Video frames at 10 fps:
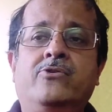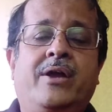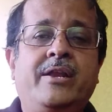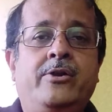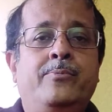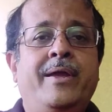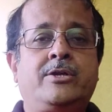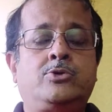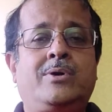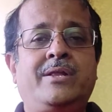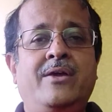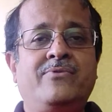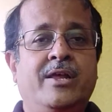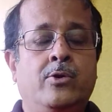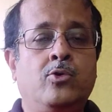I need to make sure that
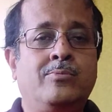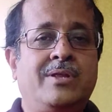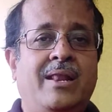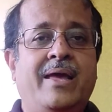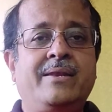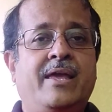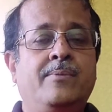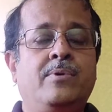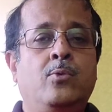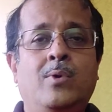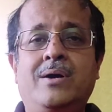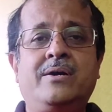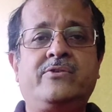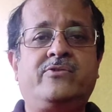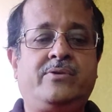every room the LAN cable
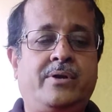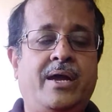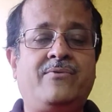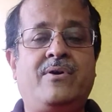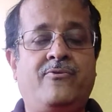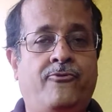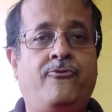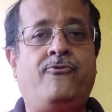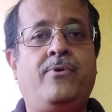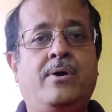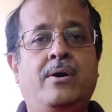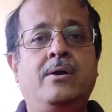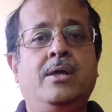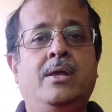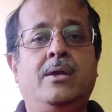works. I have a